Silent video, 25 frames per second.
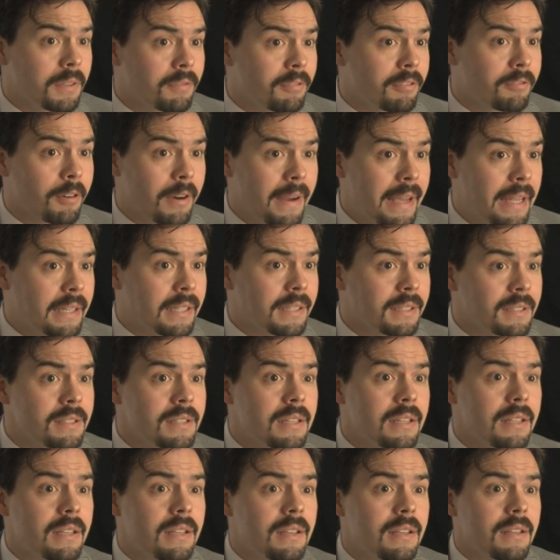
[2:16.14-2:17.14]
a friend
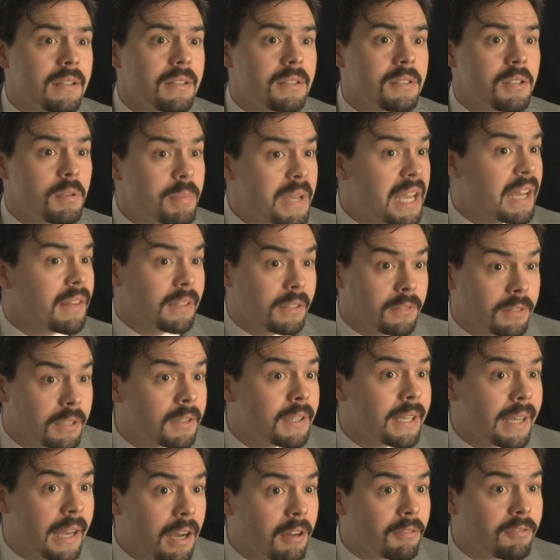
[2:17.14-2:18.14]
to be on the
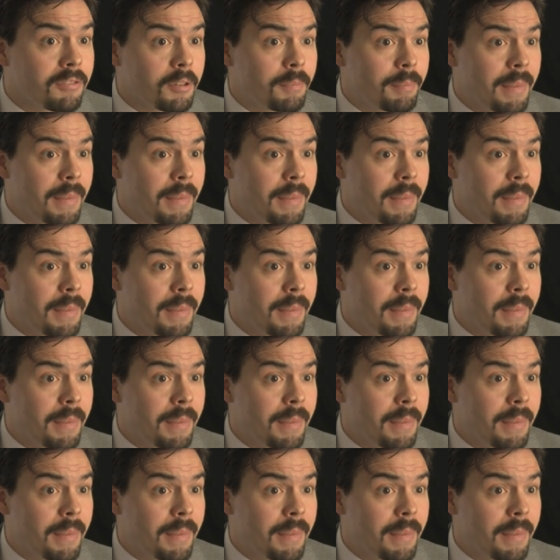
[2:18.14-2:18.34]
lookout for